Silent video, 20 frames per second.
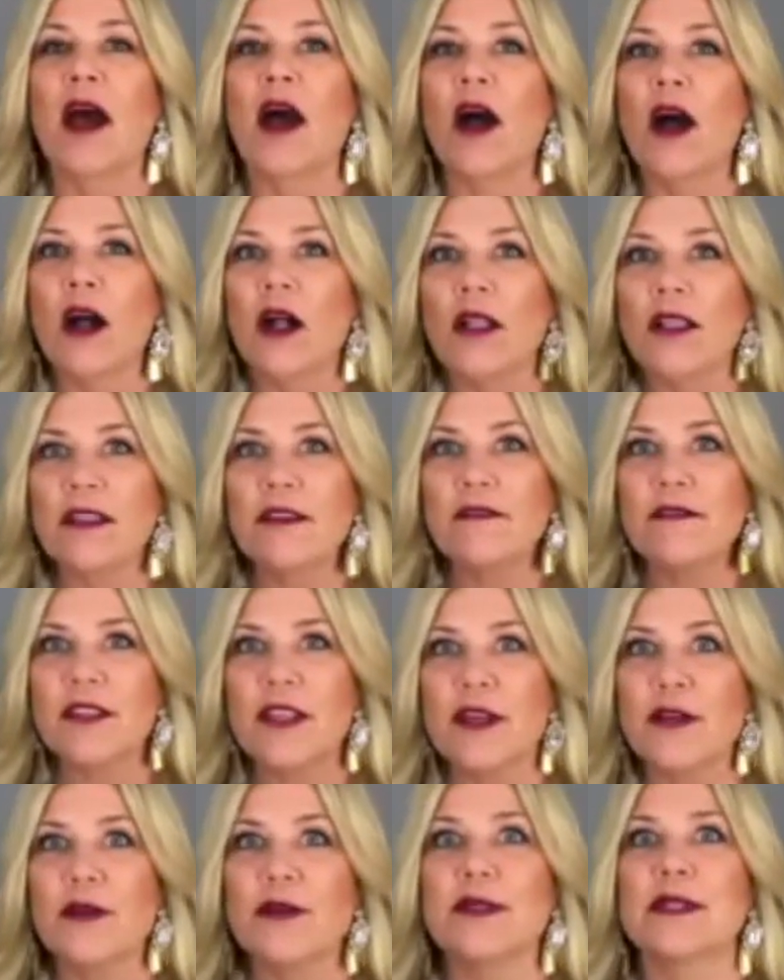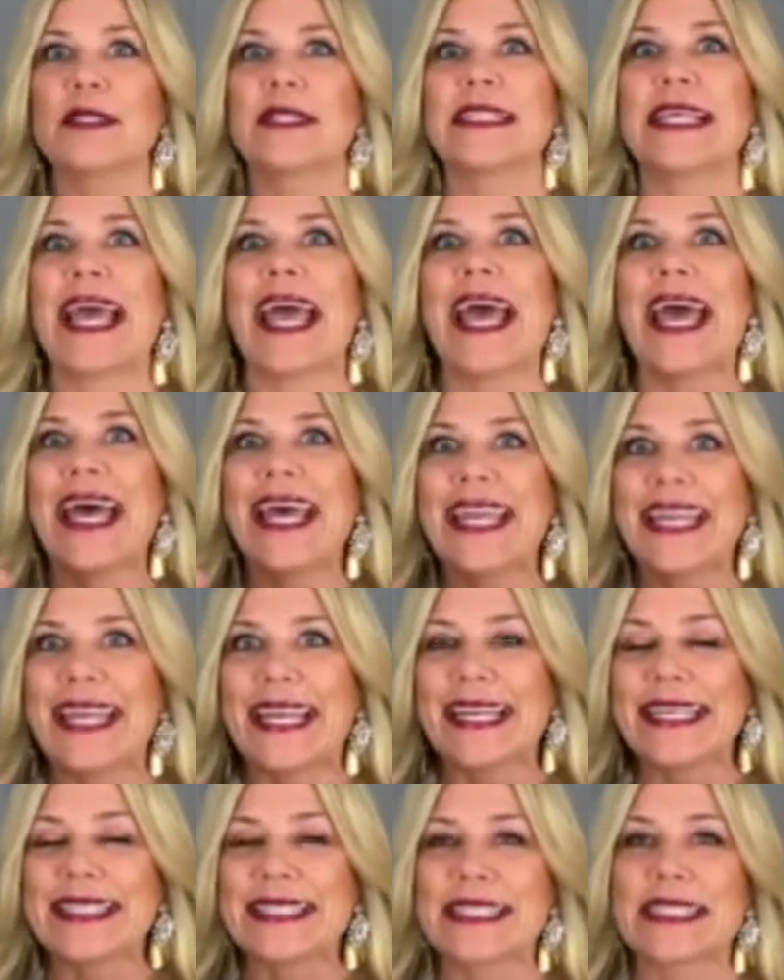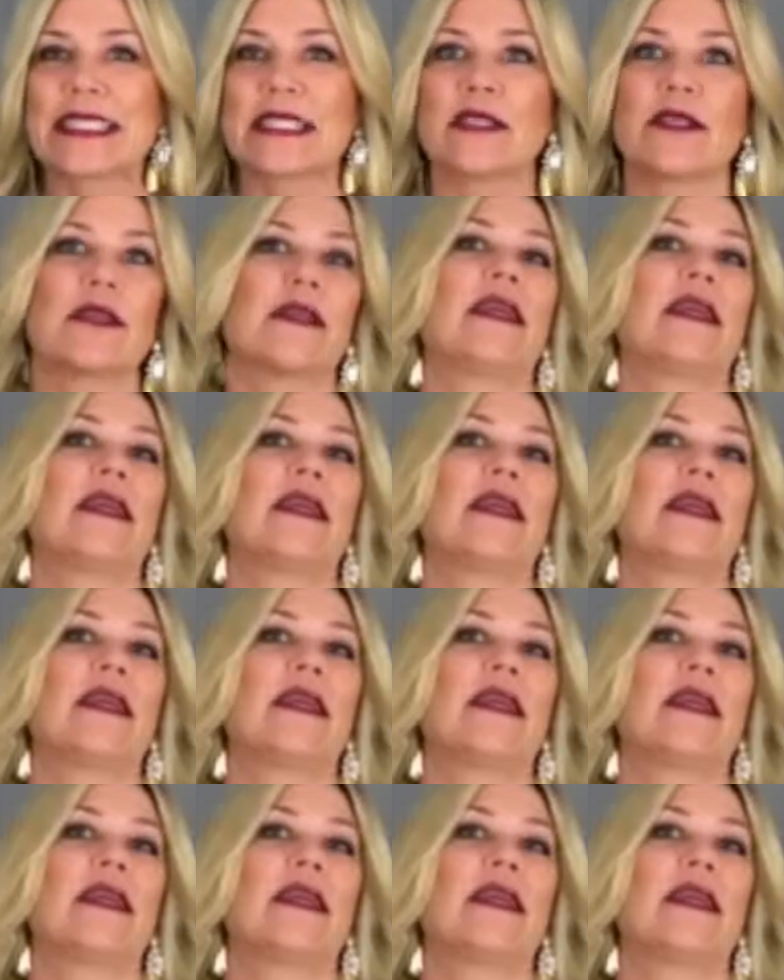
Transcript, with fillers: All of those edits